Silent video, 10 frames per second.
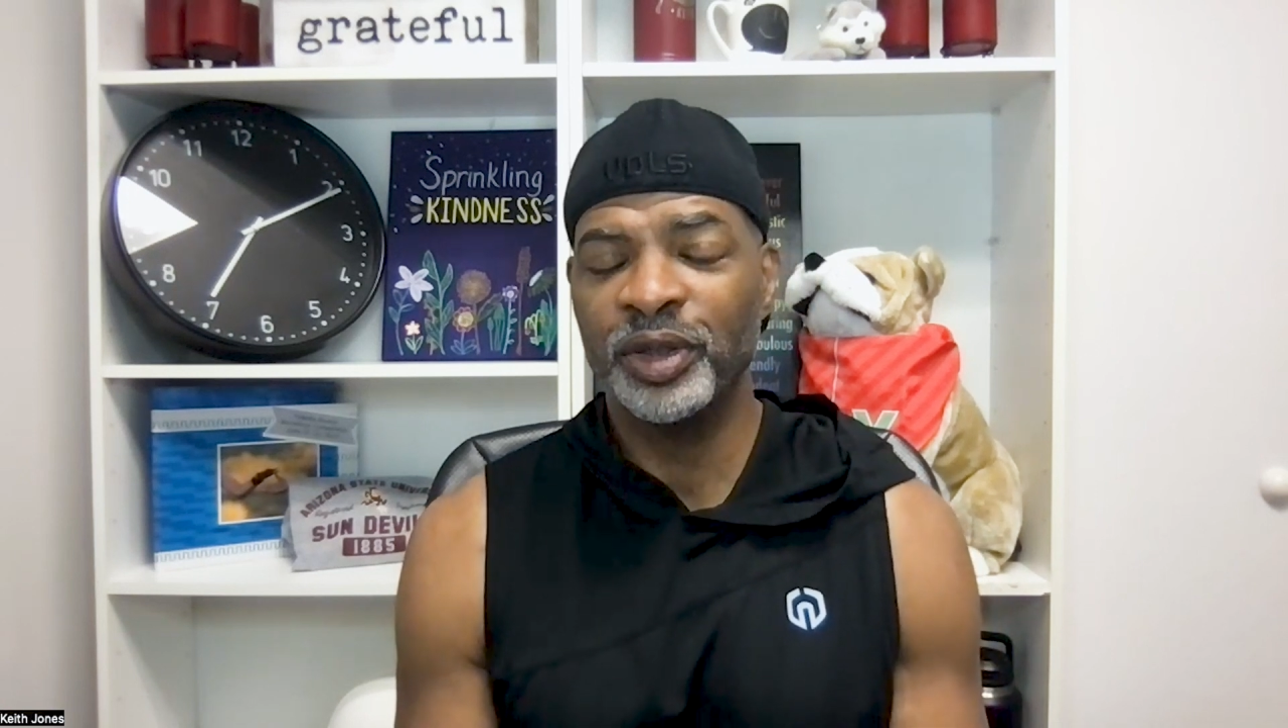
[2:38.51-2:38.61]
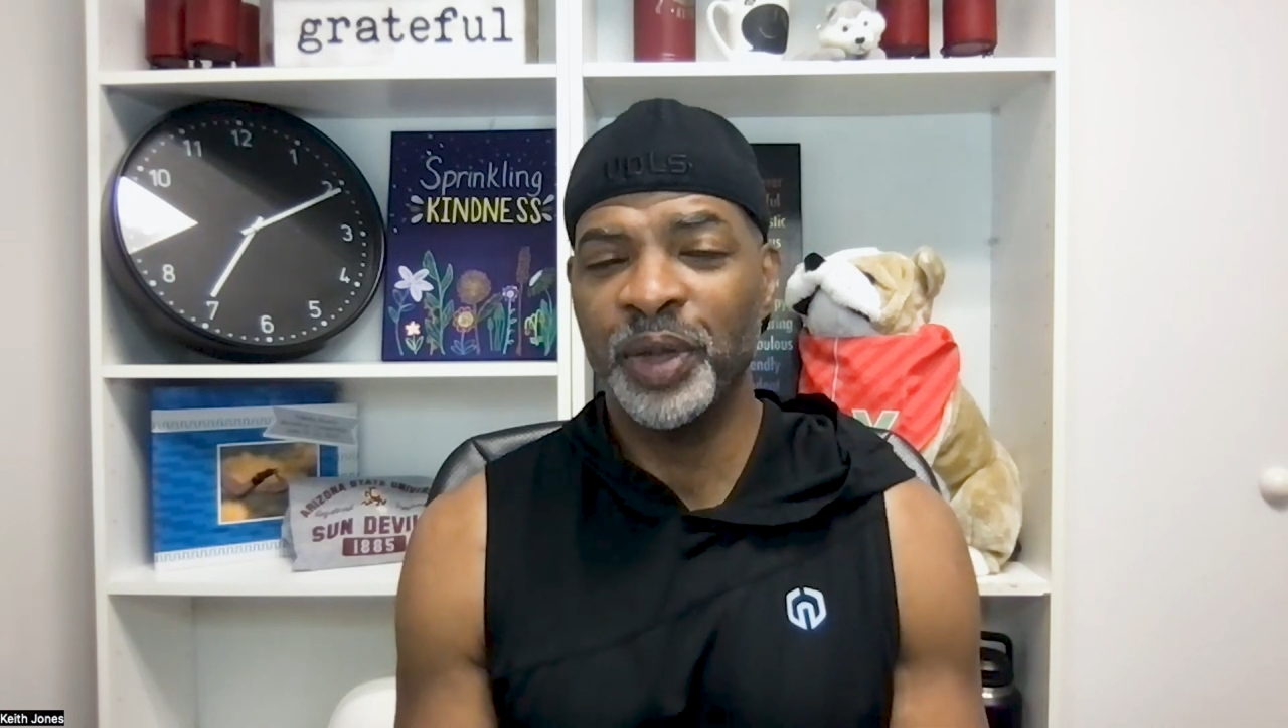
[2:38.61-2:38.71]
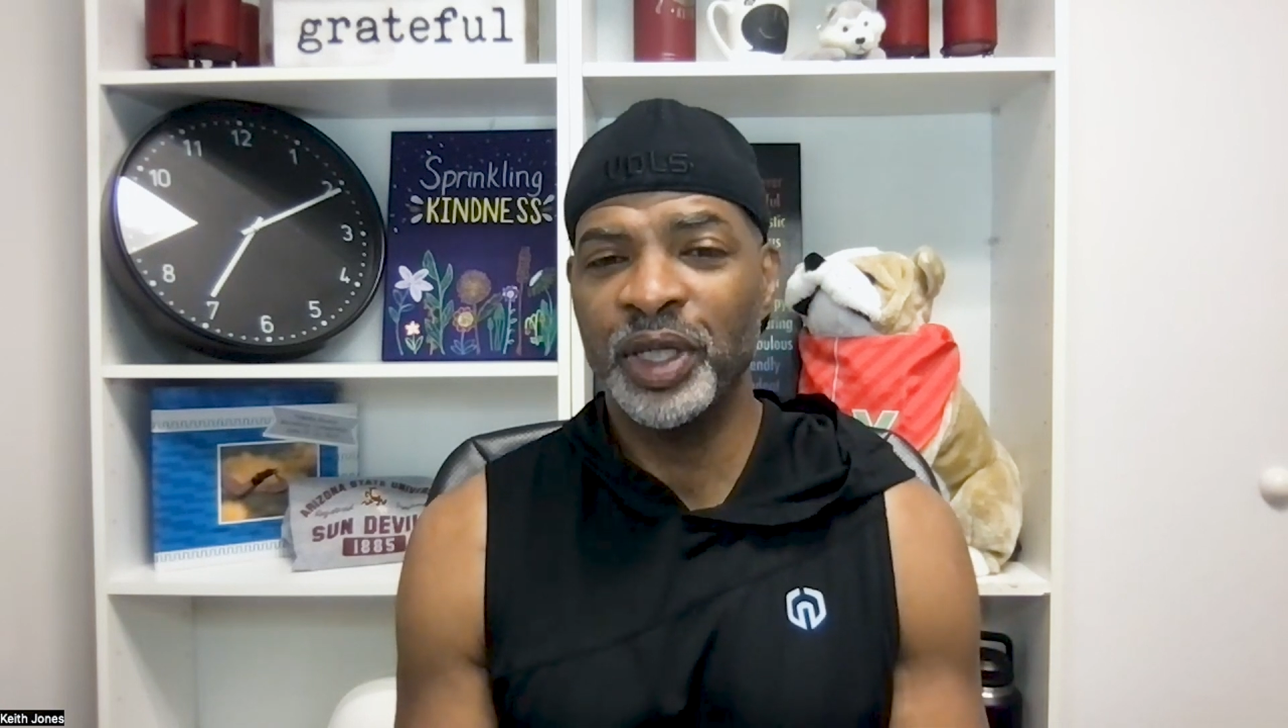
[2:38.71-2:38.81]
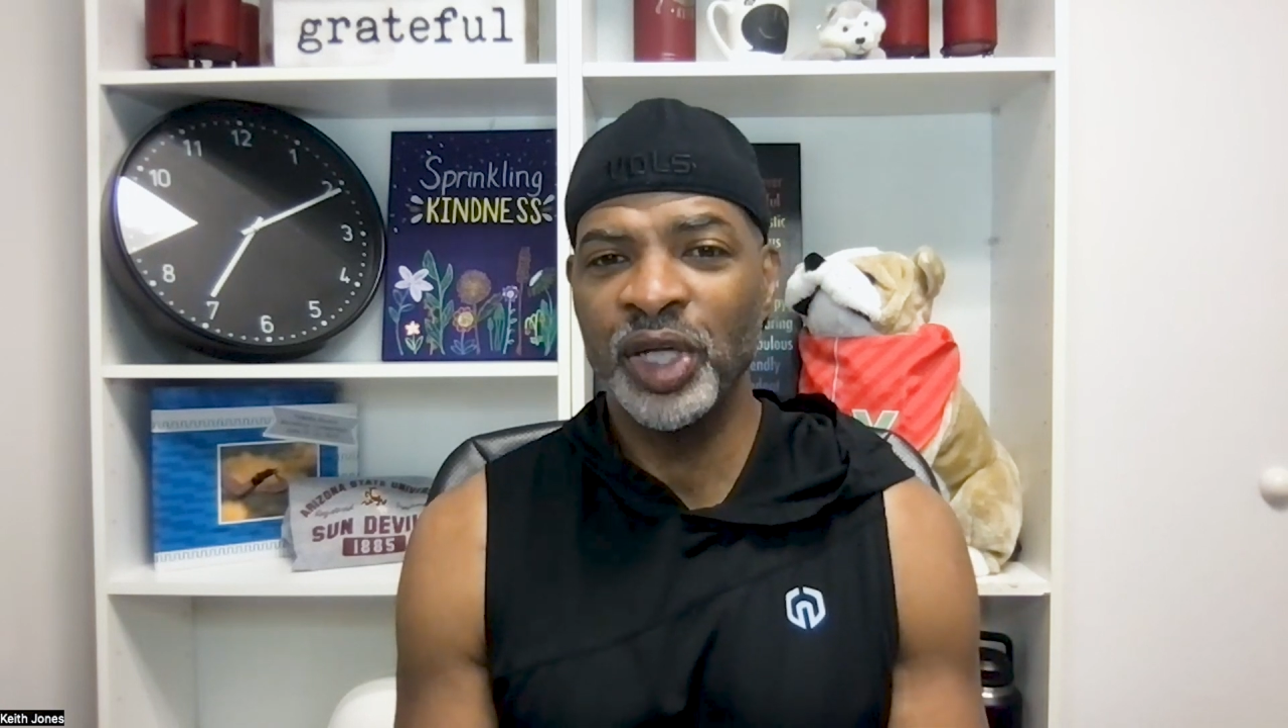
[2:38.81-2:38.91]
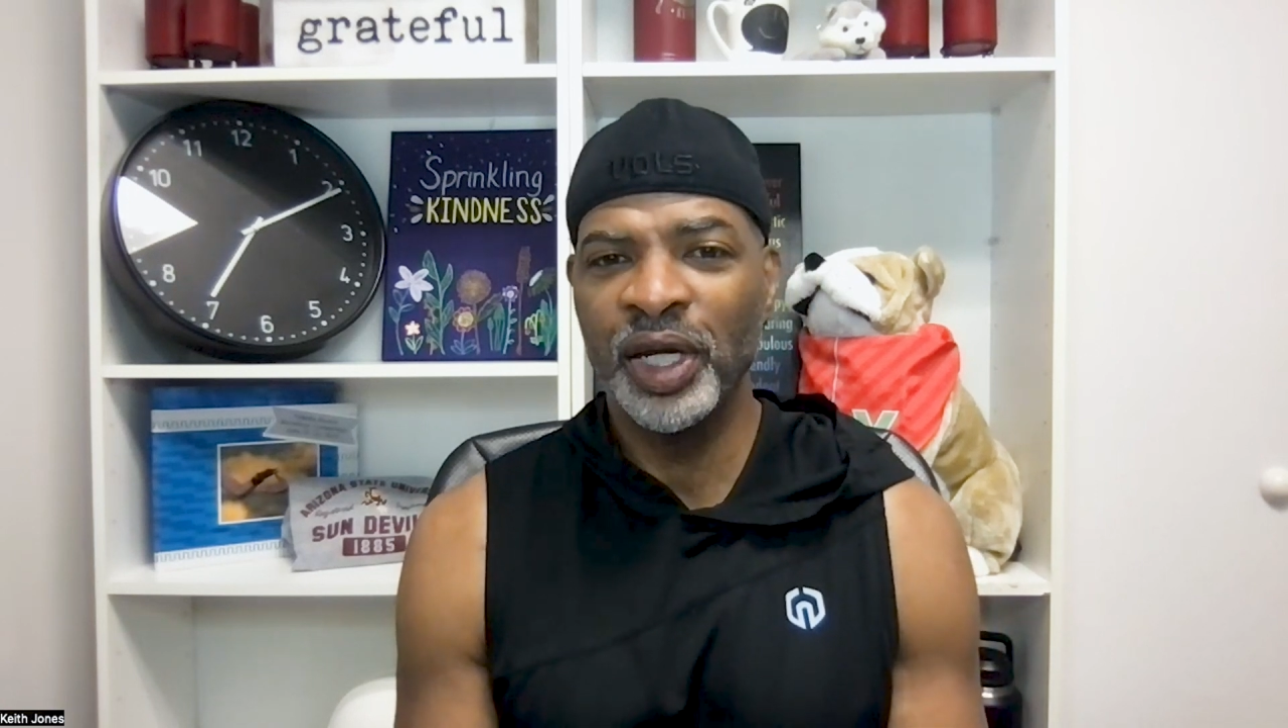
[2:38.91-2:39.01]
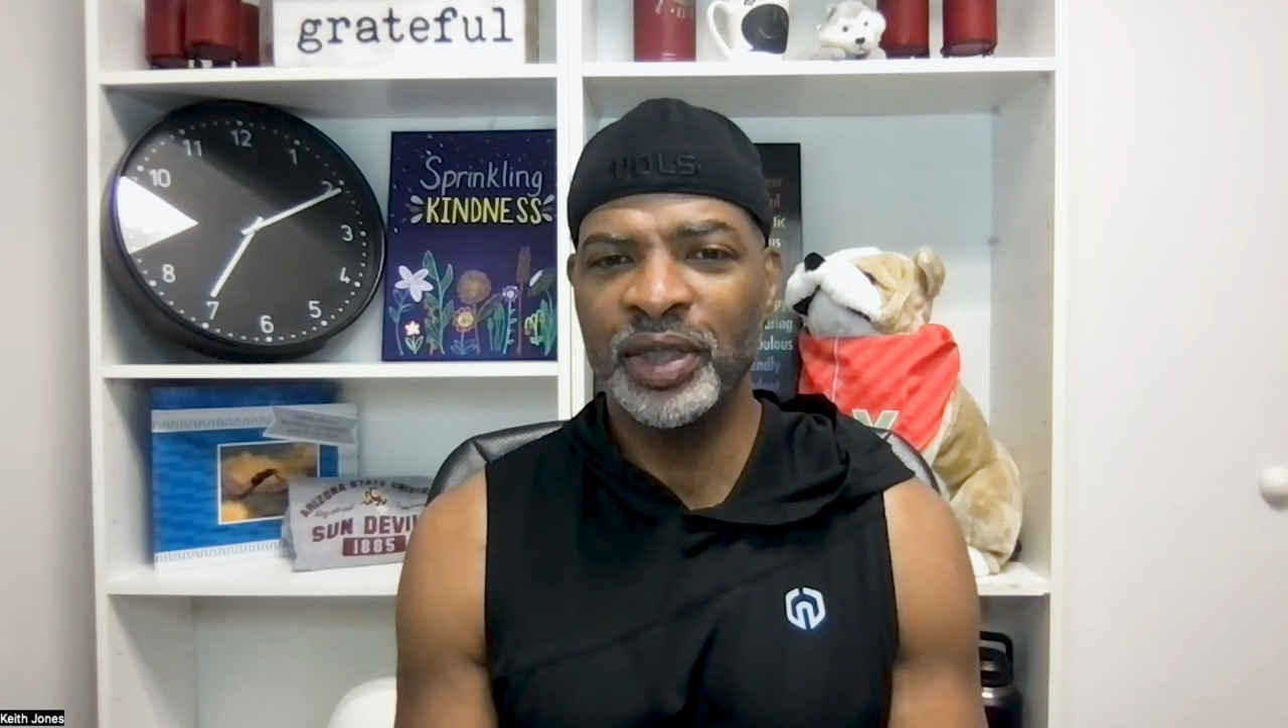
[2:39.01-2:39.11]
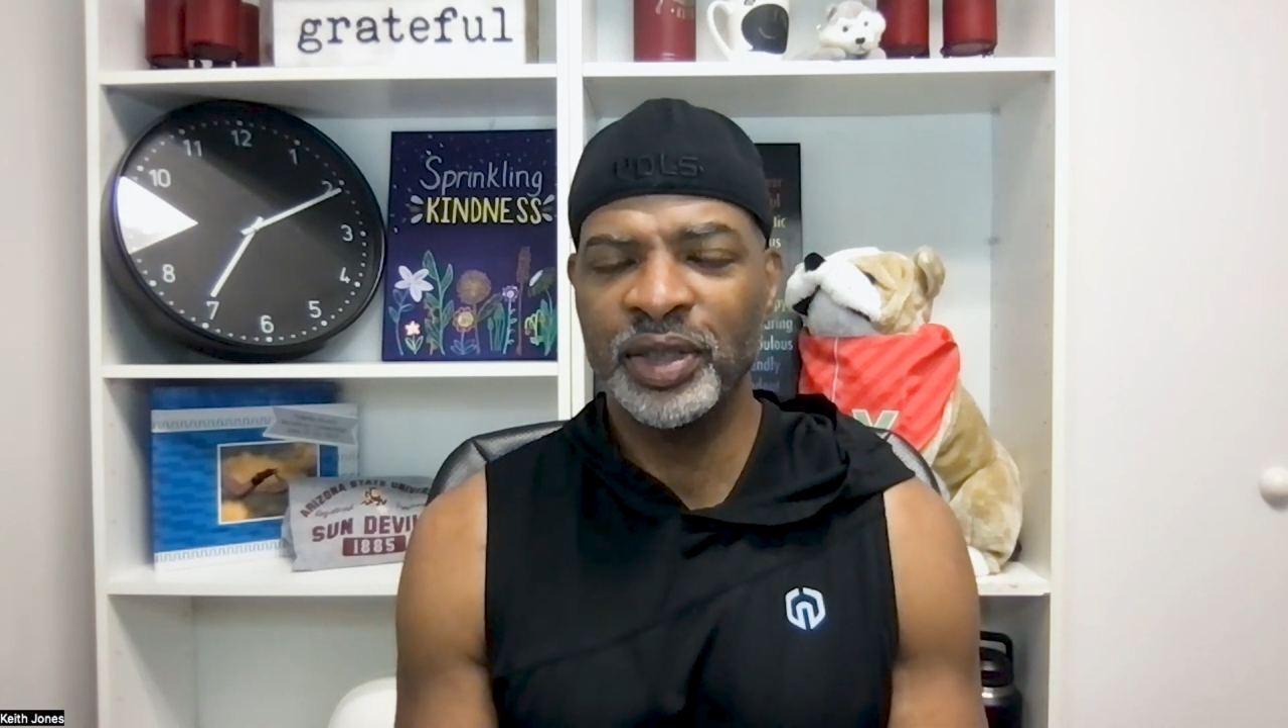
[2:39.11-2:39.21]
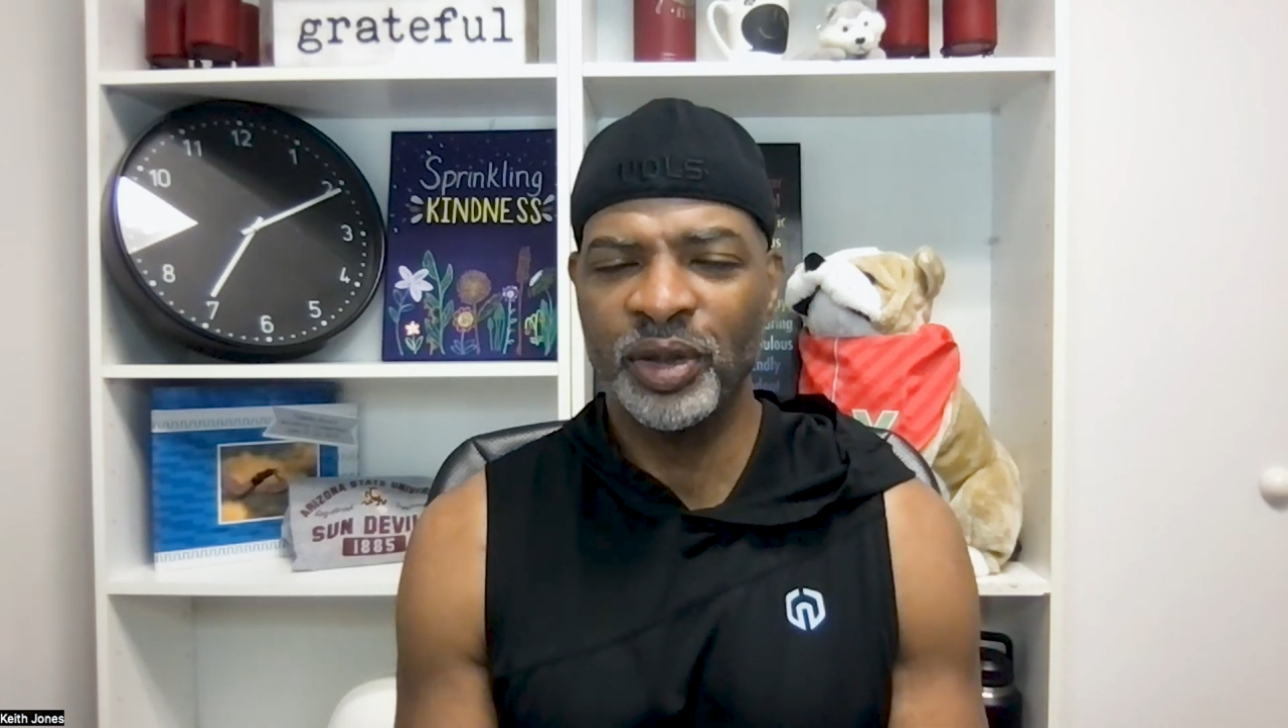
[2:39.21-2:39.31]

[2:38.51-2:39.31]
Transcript: for me to change.